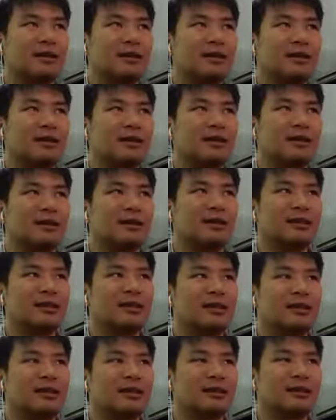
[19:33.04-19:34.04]

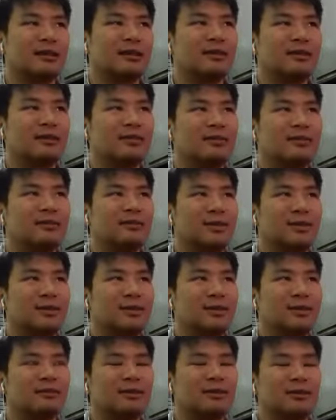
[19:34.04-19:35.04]
there's not so much.
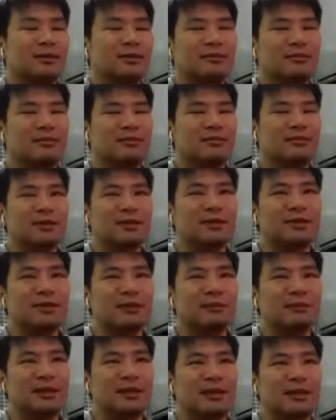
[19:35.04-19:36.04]
Most of the
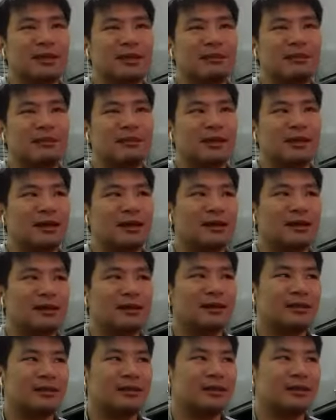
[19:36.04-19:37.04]
mediums are
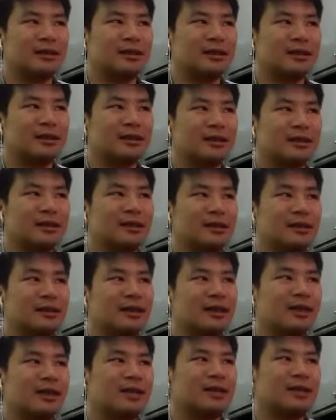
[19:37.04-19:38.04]
in
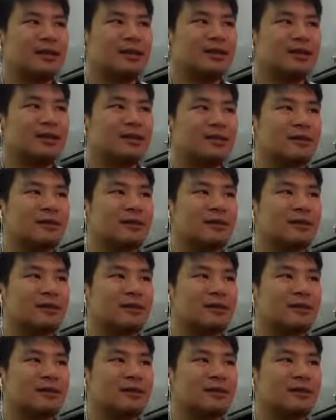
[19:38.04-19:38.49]
English, so if